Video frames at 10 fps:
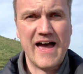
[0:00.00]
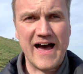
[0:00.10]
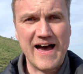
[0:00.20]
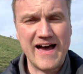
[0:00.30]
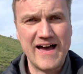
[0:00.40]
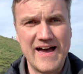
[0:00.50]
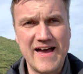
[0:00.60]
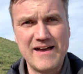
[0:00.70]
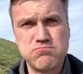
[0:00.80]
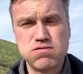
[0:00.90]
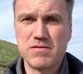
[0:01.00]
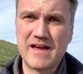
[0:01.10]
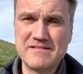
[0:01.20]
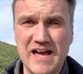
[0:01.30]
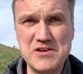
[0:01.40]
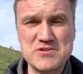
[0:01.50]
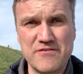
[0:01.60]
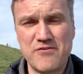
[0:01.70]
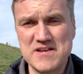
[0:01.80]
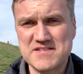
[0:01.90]
I use the
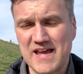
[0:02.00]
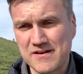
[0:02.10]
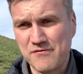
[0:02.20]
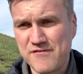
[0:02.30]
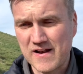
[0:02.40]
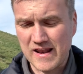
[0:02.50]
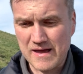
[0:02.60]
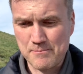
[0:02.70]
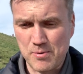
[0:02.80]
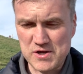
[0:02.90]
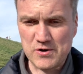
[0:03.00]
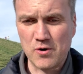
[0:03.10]
phrase second fiddle, but